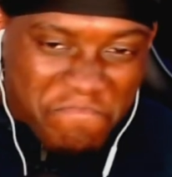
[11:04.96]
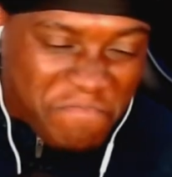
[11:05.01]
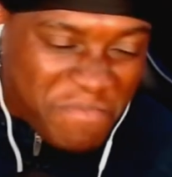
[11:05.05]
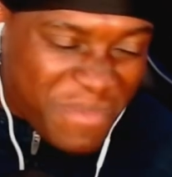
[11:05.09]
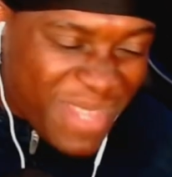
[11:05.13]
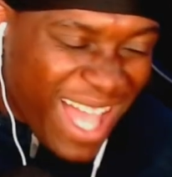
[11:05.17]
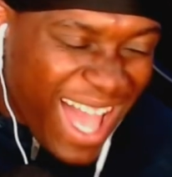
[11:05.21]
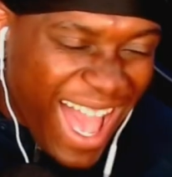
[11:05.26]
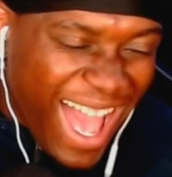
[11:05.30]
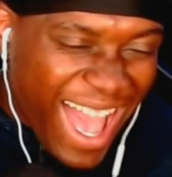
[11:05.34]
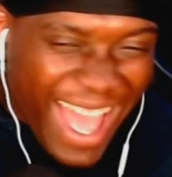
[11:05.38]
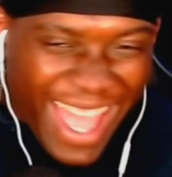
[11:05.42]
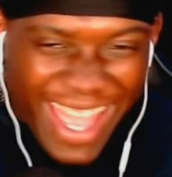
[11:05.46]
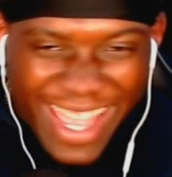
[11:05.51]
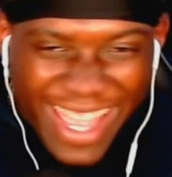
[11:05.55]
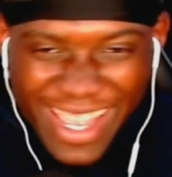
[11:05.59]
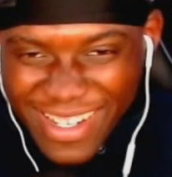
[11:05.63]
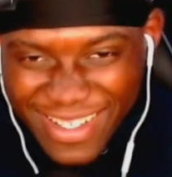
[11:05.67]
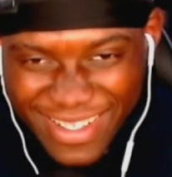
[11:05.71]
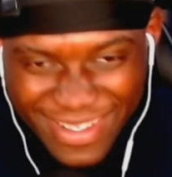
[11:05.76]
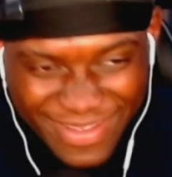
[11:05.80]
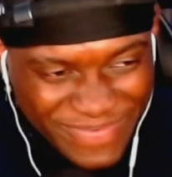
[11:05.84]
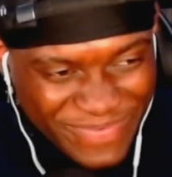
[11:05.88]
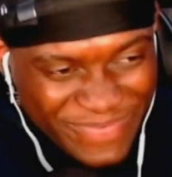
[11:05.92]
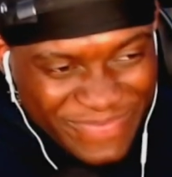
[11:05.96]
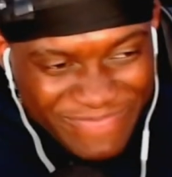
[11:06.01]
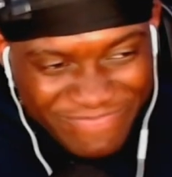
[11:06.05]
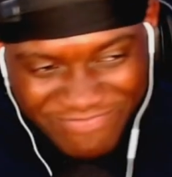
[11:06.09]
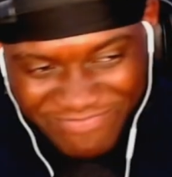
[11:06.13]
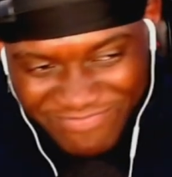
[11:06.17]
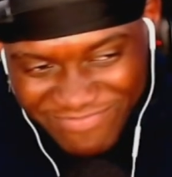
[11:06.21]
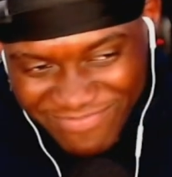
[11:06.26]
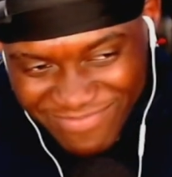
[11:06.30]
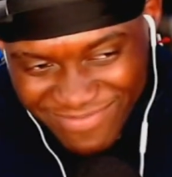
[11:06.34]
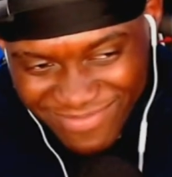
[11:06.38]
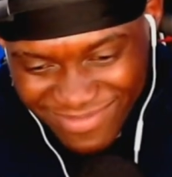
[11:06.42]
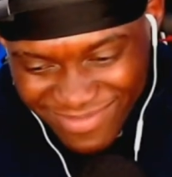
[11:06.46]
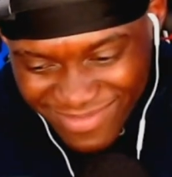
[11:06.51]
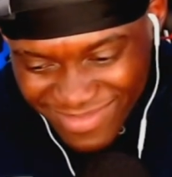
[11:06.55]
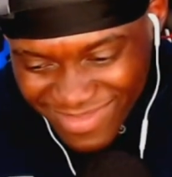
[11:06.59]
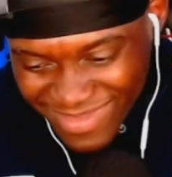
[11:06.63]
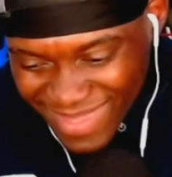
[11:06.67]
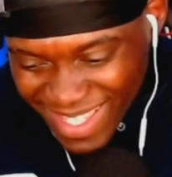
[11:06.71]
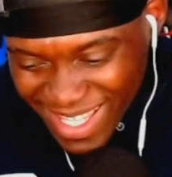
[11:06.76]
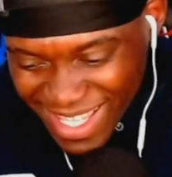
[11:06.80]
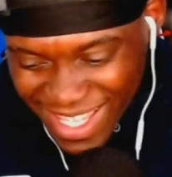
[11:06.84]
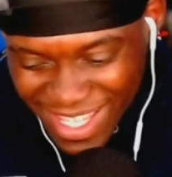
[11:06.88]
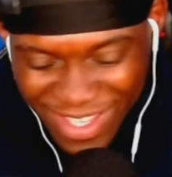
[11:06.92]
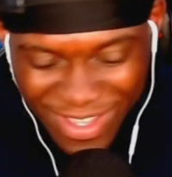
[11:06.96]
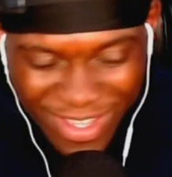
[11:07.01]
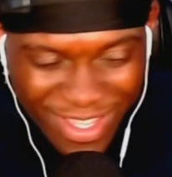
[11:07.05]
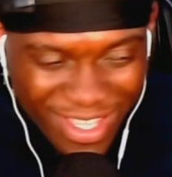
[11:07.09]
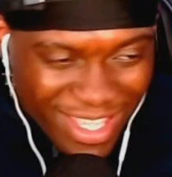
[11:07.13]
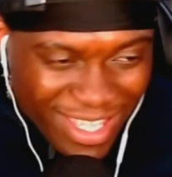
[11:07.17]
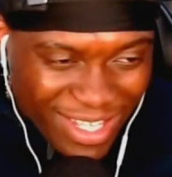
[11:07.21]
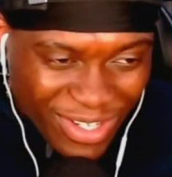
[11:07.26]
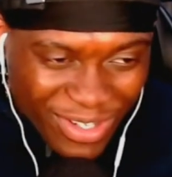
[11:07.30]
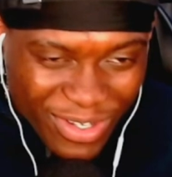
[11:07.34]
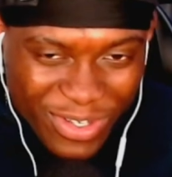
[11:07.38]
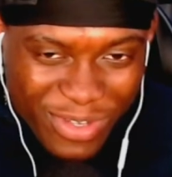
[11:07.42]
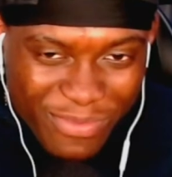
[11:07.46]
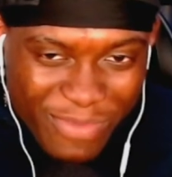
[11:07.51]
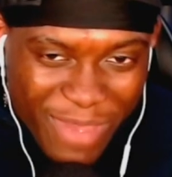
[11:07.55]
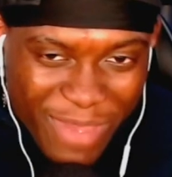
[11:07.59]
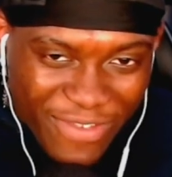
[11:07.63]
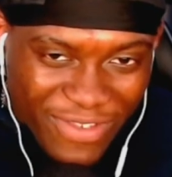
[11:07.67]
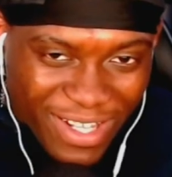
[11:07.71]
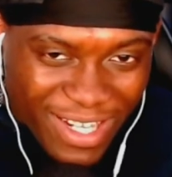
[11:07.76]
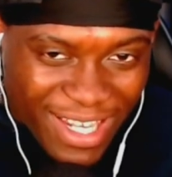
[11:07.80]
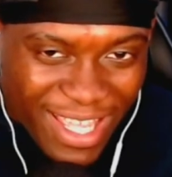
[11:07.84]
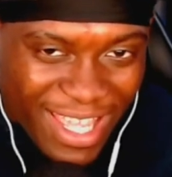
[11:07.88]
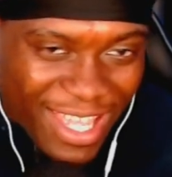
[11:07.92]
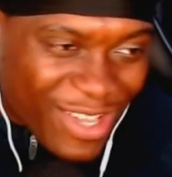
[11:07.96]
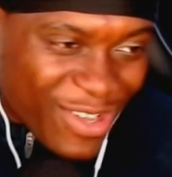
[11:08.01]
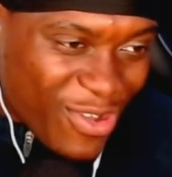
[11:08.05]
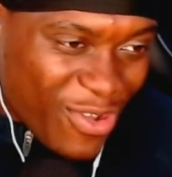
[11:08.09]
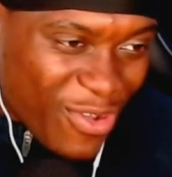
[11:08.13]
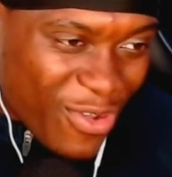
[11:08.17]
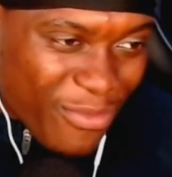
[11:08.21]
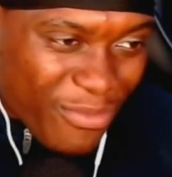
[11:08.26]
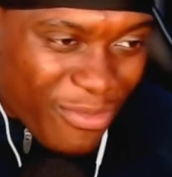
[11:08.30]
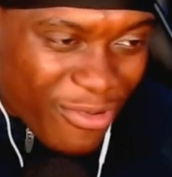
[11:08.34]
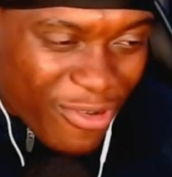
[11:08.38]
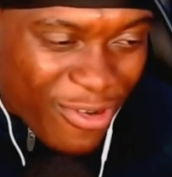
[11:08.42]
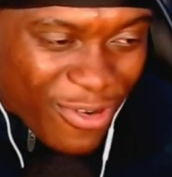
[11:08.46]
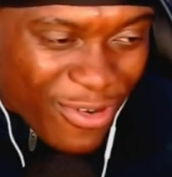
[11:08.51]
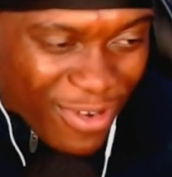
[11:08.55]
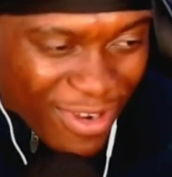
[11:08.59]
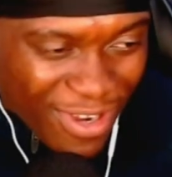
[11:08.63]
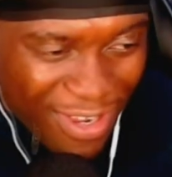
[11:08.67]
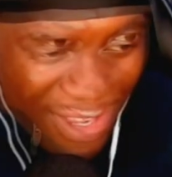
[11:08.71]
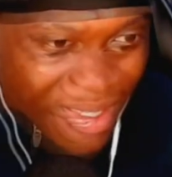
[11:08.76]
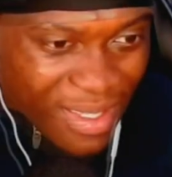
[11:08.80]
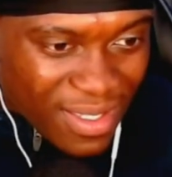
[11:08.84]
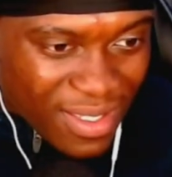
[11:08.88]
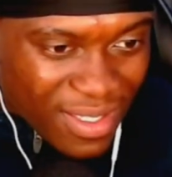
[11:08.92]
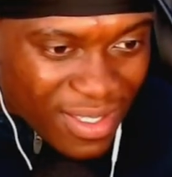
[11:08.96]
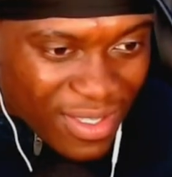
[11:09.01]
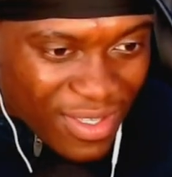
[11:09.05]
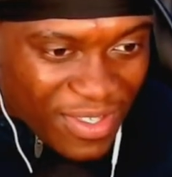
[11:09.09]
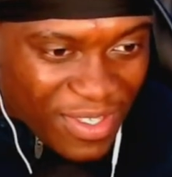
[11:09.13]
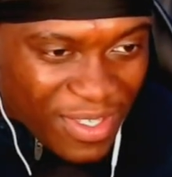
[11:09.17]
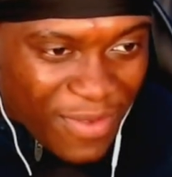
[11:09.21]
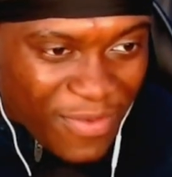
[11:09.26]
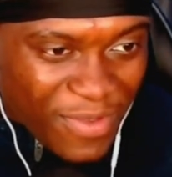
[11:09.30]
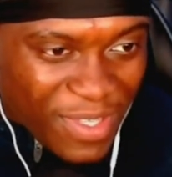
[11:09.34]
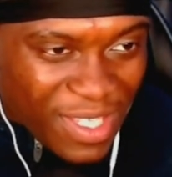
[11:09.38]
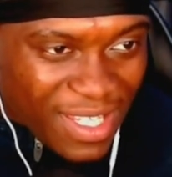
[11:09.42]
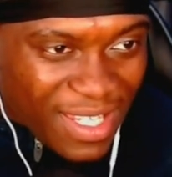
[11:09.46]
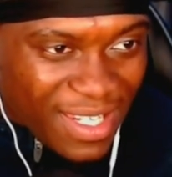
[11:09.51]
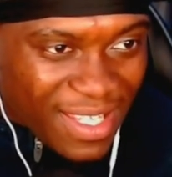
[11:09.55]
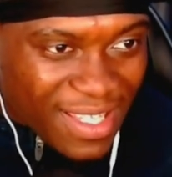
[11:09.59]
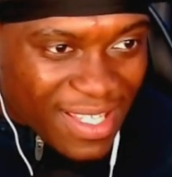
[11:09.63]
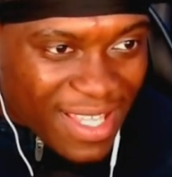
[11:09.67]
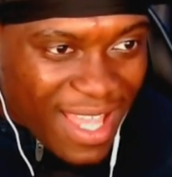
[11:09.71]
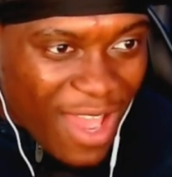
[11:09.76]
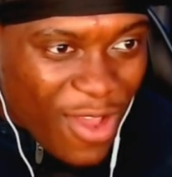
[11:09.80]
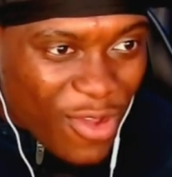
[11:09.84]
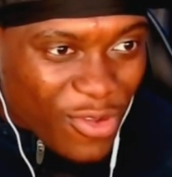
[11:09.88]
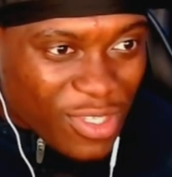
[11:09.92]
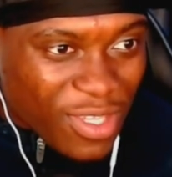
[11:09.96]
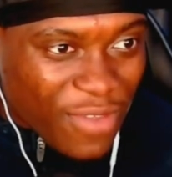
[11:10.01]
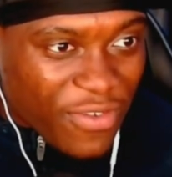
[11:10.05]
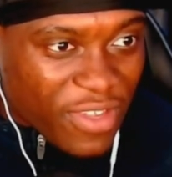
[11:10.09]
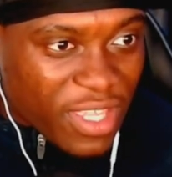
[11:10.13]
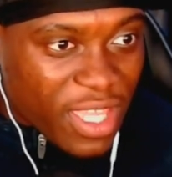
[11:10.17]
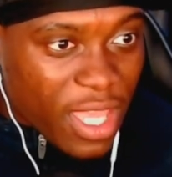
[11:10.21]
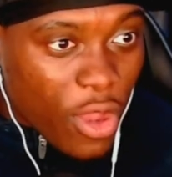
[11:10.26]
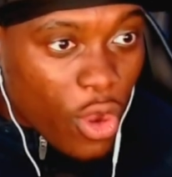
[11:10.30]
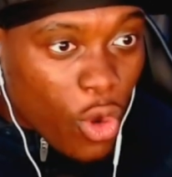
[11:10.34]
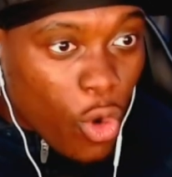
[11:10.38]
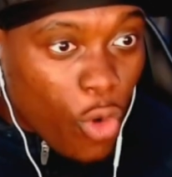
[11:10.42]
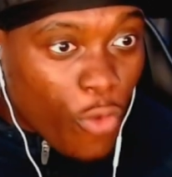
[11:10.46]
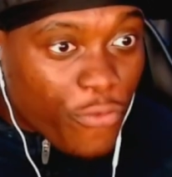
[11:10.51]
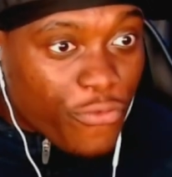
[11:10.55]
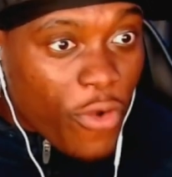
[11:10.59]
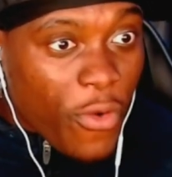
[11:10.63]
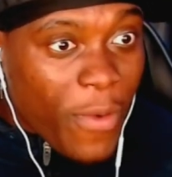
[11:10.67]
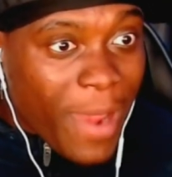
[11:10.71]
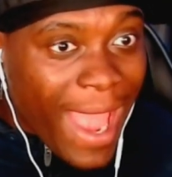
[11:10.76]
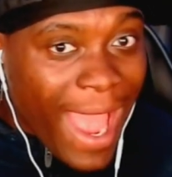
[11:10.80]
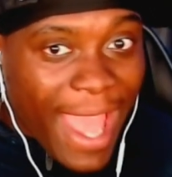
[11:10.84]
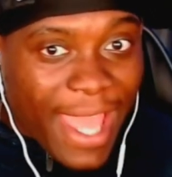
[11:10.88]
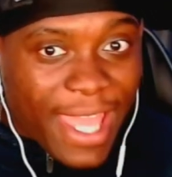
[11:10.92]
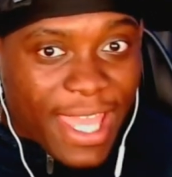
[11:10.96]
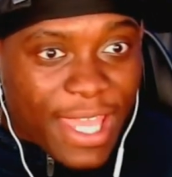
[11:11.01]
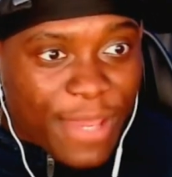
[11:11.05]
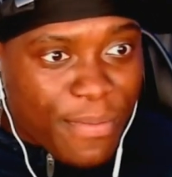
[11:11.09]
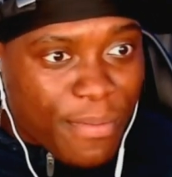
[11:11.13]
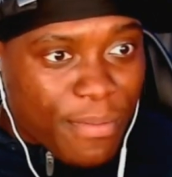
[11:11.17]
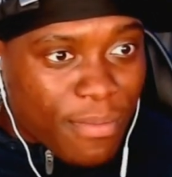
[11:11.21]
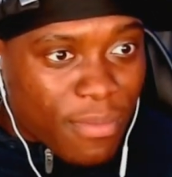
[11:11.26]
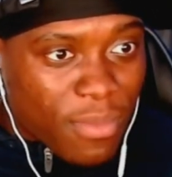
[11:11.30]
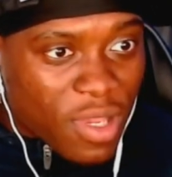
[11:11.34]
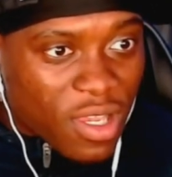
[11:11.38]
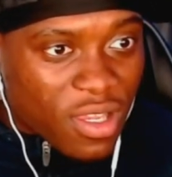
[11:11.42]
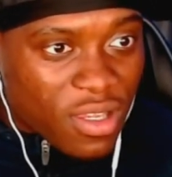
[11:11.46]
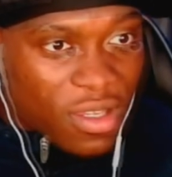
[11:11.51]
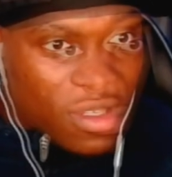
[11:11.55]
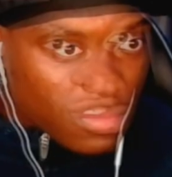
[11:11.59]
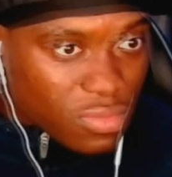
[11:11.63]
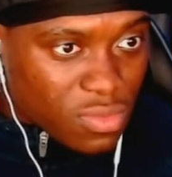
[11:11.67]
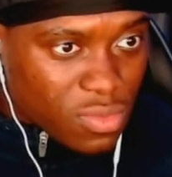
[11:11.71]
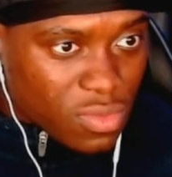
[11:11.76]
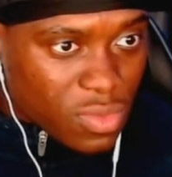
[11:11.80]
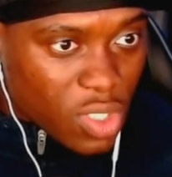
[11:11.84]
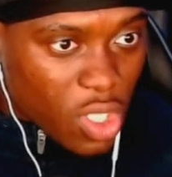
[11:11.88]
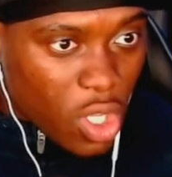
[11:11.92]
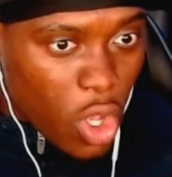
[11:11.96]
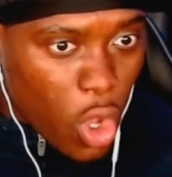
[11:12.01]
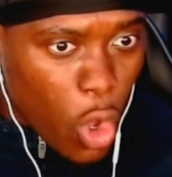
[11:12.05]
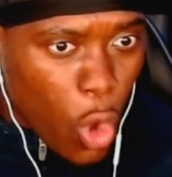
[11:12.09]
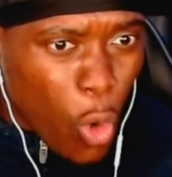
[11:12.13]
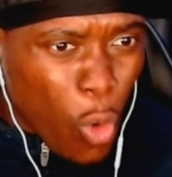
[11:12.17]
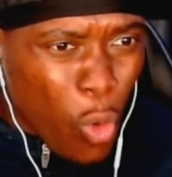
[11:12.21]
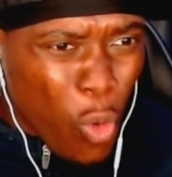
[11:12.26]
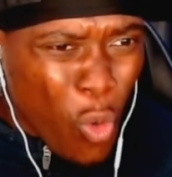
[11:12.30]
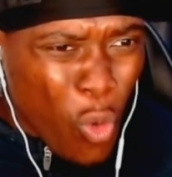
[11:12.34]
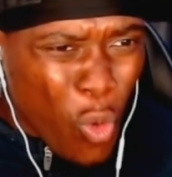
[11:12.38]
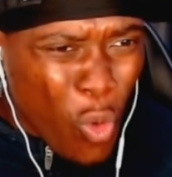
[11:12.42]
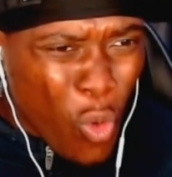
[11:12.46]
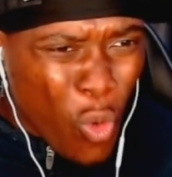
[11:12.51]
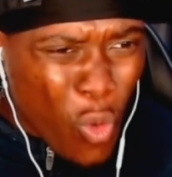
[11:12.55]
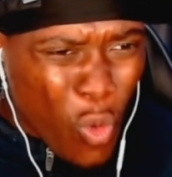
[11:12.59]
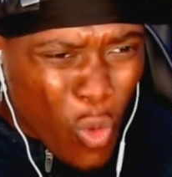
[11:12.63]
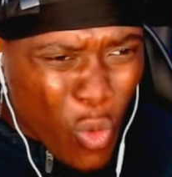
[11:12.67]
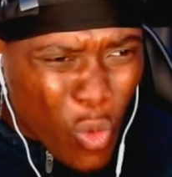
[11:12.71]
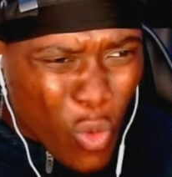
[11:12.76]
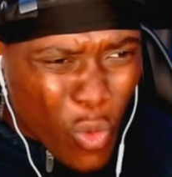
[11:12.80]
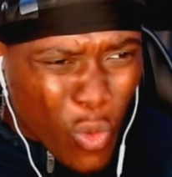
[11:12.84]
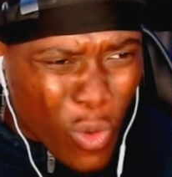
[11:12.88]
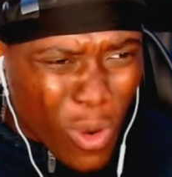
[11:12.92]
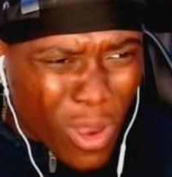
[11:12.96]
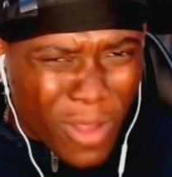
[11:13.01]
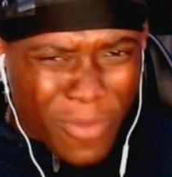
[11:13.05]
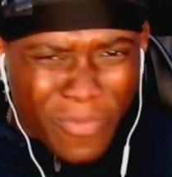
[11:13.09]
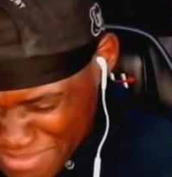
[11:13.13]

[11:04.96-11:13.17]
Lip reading: Alright. Ichigo, you might have to let it go, bro. Because obviously this guy owns something. Oh, throw it at him. Ooh.